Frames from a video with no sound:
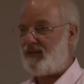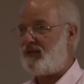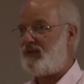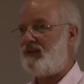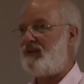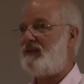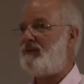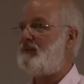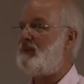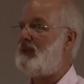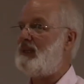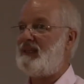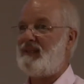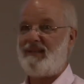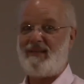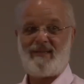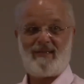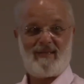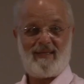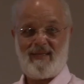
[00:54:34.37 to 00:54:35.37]
true. We
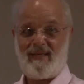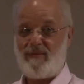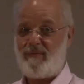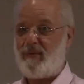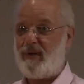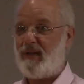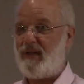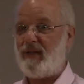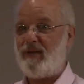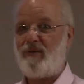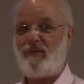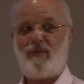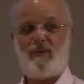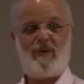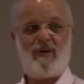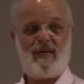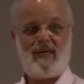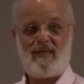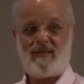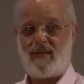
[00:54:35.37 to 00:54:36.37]
can see where the
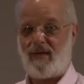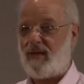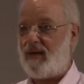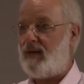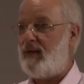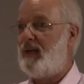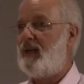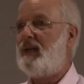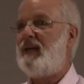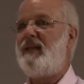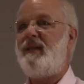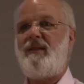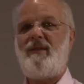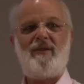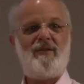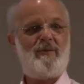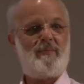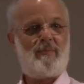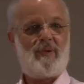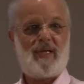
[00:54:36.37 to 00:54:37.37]
quarries are.
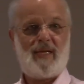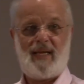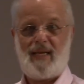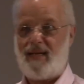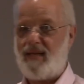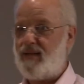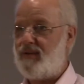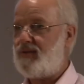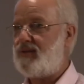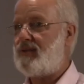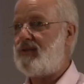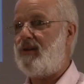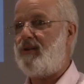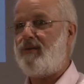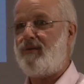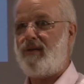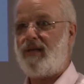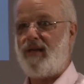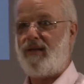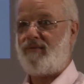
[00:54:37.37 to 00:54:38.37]
There's plenty of
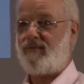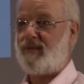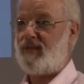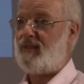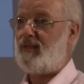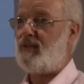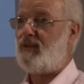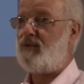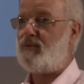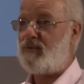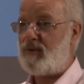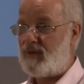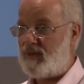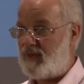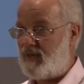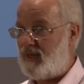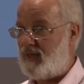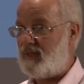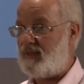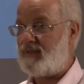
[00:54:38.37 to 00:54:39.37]
stone left in the
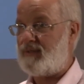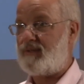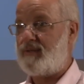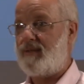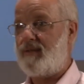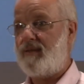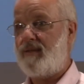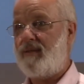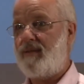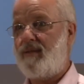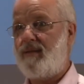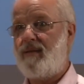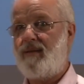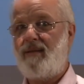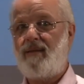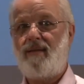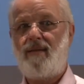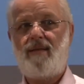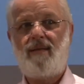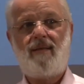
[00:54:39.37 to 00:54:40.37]
quarries.
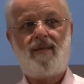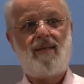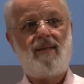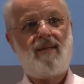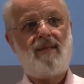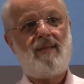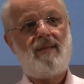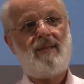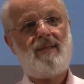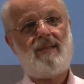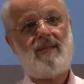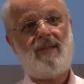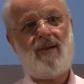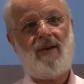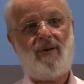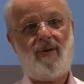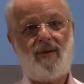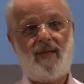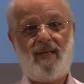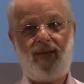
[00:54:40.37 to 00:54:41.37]

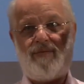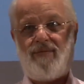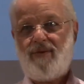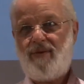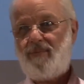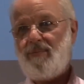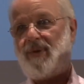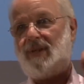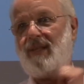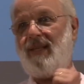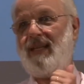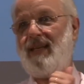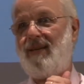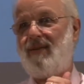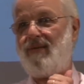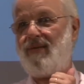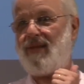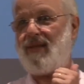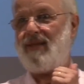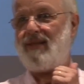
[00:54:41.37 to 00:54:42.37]
So if you
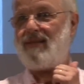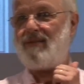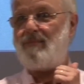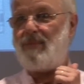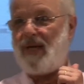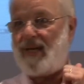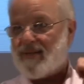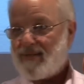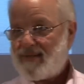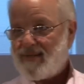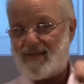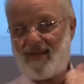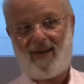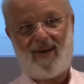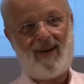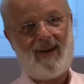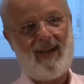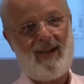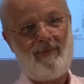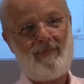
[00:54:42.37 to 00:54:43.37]
believe this belt
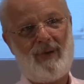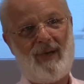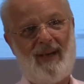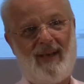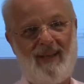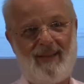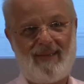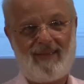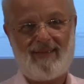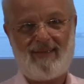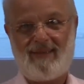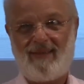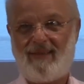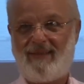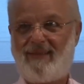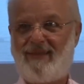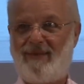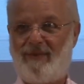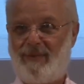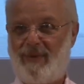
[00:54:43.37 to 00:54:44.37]
star
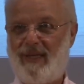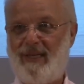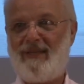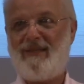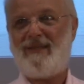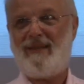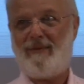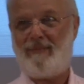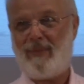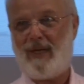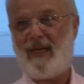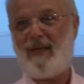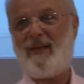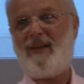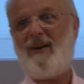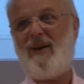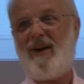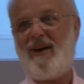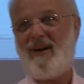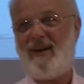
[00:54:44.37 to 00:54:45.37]
hypothesis, the reason
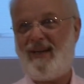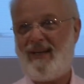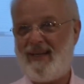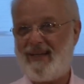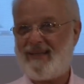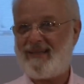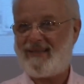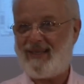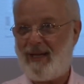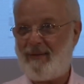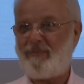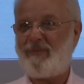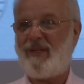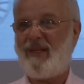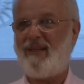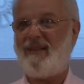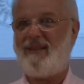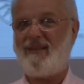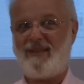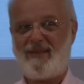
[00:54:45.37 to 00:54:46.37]
Menkaure
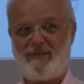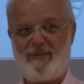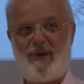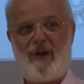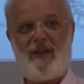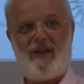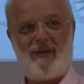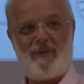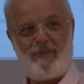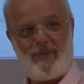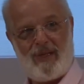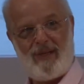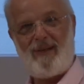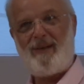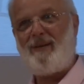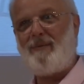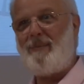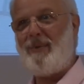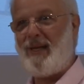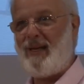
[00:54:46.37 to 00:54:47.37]
accepted the smaller
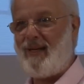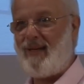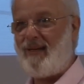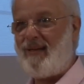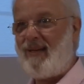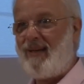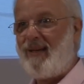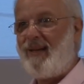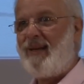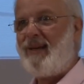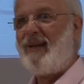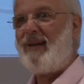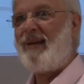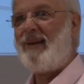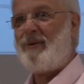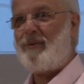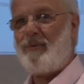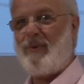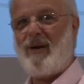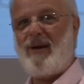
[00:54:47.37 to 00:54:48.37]
pyramid
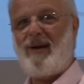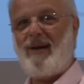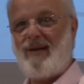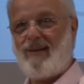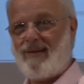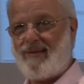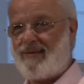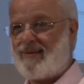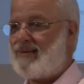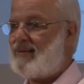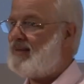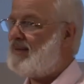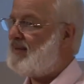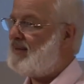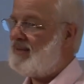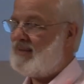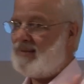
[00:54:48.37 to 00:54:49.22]
was